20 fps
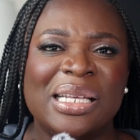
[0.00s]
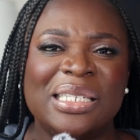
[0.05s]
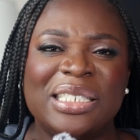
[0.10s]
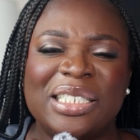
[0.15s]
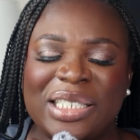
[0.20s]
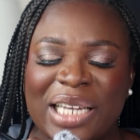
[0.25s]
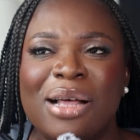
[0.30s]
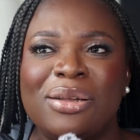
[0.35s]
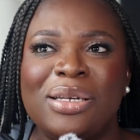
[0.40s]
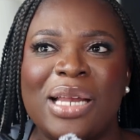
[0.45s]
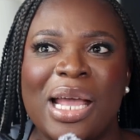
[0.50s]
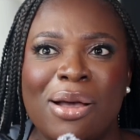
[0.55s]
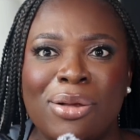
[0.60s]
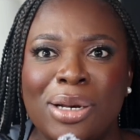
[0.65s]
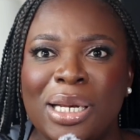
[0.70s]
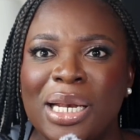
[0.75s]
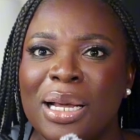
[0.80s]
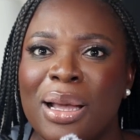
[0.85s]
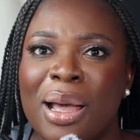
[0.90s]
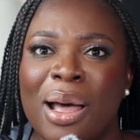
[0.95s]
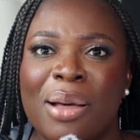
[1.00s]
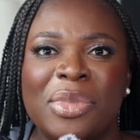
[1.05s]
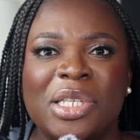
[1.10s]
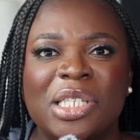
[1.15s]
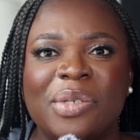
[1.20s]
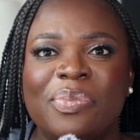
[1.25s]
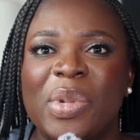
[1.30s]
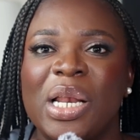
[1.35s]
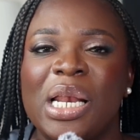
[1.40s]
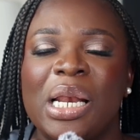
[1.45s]
Shout down in the
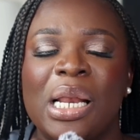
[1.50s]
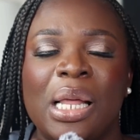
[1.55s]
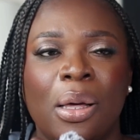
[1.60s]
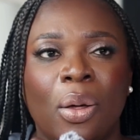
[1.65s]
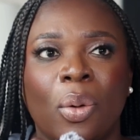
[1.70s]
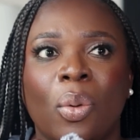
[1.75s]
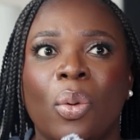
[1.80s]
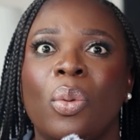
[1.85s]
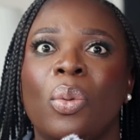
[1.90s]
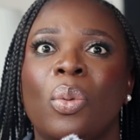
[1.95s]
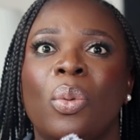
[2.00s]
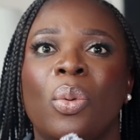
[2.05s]
comments below.